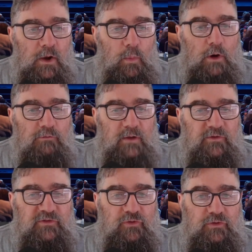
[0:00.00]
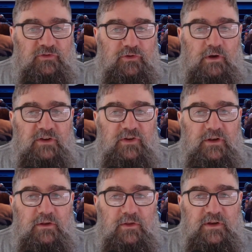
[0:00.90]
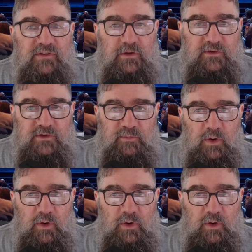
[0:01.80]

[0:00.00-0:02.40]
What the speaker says: While rather short in duration, these services